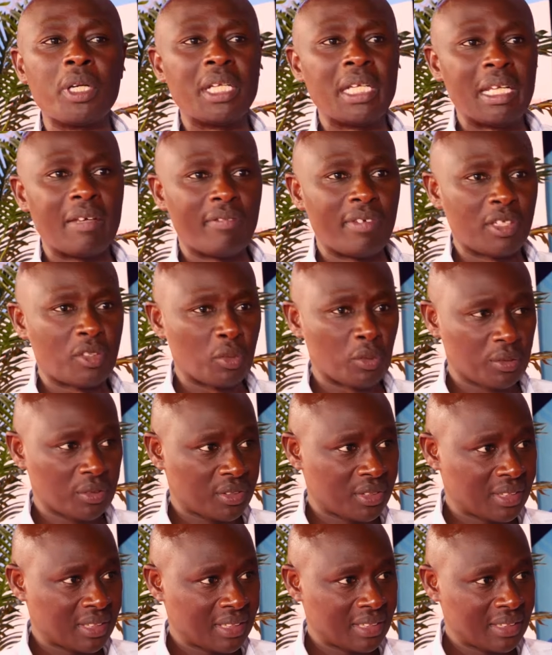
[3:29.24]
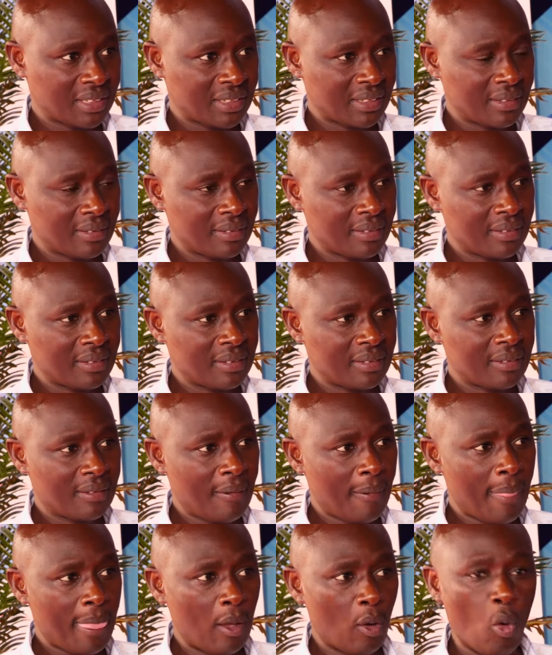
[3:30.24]
individuals
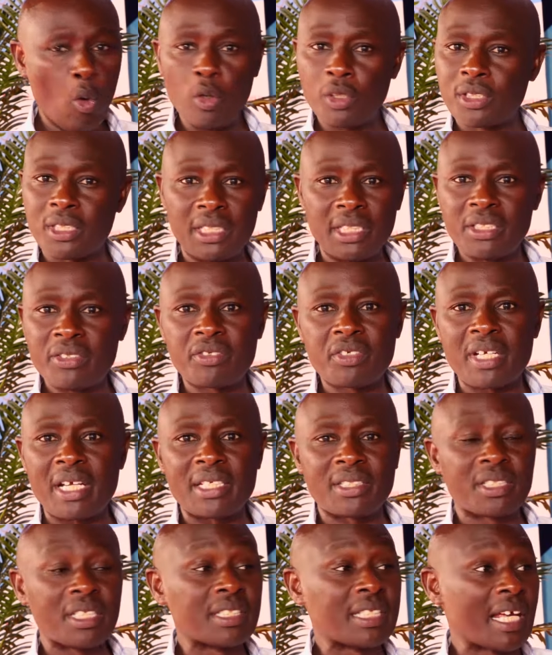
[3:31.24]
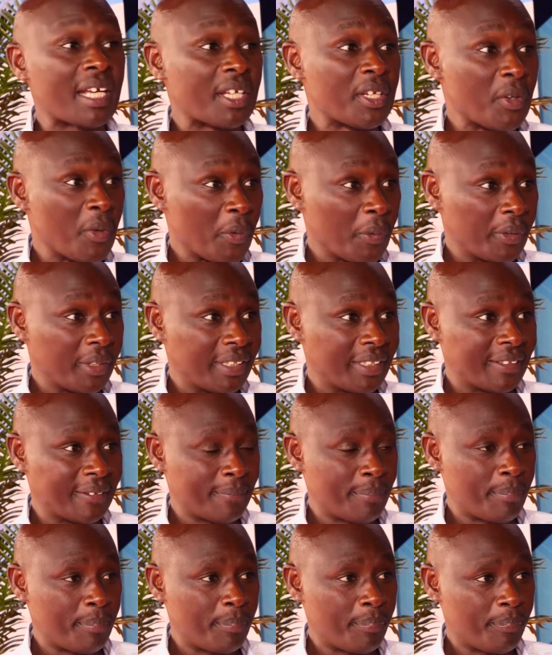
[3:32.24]
whose interest is unknown.
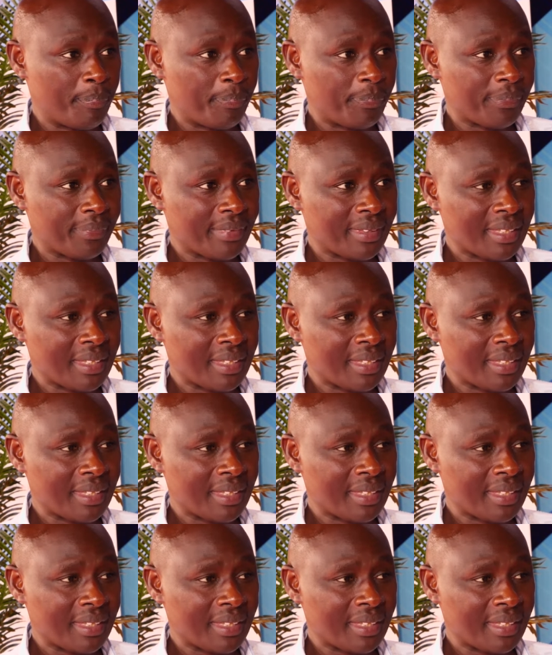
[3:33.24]
Uh-huh.